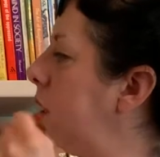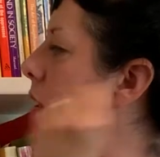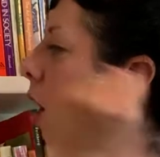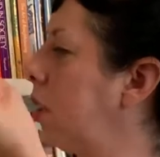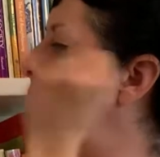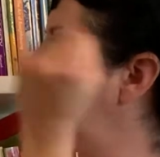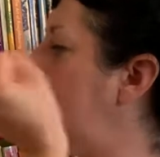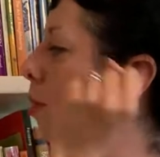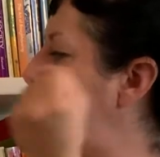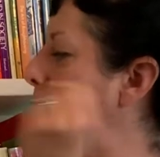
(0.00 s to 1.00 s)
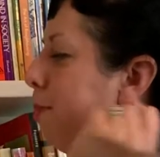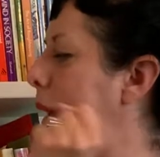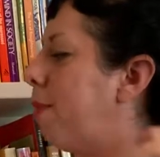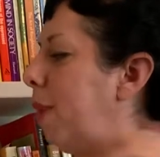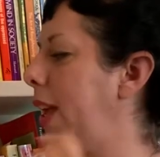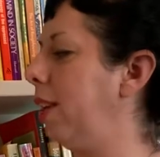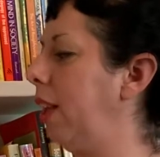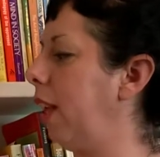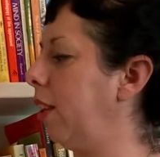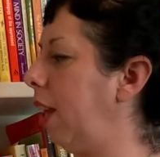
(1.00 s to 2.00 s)
Knock, knock, knock, bang, bang, bang,
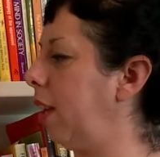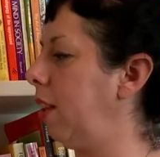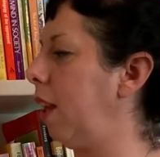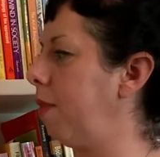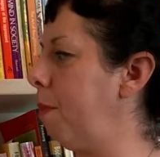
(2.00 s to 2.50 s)
clang, clang, clang.